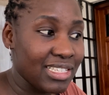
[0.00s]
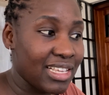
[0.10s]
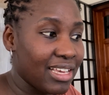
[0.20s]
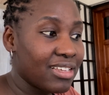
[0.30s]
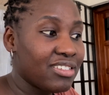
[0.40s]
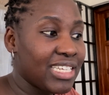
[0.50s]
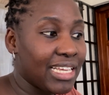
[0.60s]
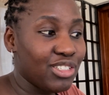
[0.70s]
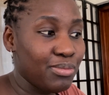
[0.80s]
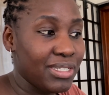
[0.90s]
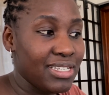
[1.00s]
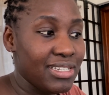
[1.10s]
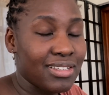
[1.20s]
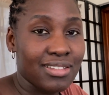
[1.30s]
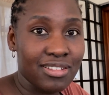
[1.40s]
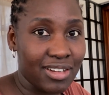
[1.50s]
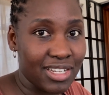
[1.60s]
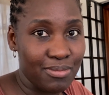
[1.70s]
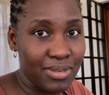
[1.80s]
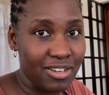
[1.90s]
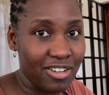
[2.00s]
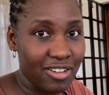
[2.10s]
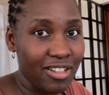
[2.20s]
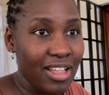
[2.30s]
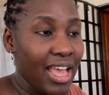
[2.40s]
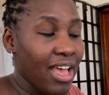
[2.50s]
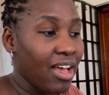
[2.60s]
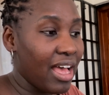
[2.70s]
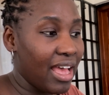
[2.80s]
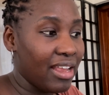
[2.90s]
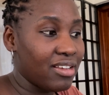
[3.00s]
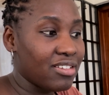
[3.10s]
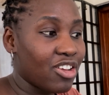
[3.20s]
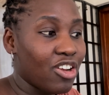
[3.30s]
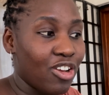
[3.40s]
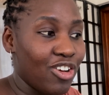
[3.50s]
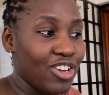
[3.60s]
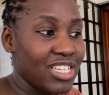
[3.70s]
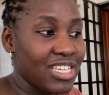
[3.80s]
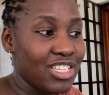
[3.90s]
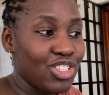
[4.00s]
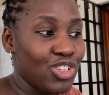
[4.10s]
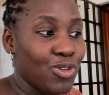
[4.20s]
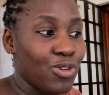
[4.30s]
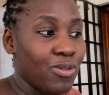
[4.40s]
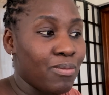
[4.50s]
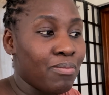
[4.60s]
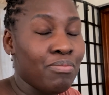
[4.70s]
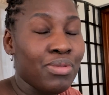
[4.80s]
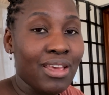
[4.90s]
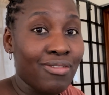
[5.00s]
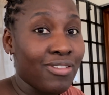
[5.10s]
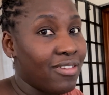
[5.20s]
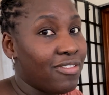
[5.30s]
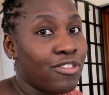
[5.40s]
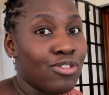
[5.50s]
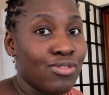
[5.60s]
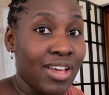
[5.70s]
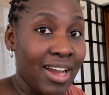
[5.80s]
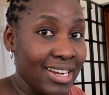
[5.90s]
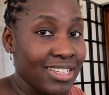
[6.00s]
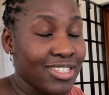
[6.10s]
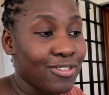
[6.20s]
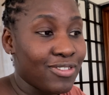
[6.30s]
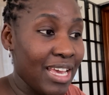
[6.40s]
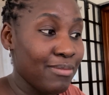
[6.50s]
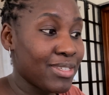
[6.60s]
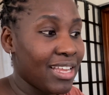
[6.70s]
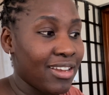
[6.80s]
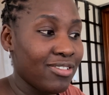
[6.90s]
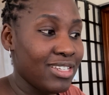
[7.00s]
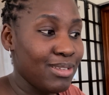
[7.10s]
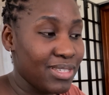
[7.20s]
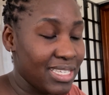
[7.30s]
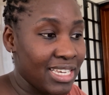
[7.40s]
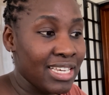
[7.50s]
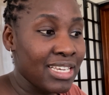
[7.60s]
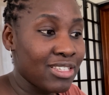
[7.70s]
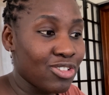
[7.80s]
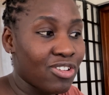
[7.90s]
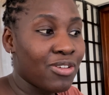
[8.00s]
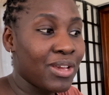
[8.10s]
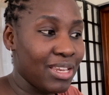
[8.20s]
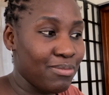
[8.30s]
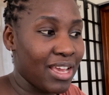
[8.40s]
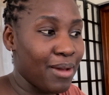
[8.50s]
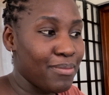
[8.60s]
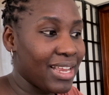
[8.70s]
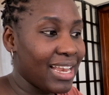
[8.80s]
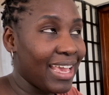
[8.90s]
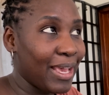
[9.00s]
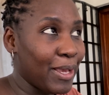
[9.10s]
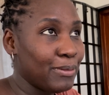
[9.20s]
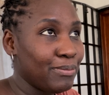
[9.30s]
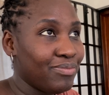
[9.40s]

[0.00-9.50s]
Like ChatGPT is a snarky mean girl, and Claude is your BFF through the hardest of times, and now DeepSeek is quickly becoming like,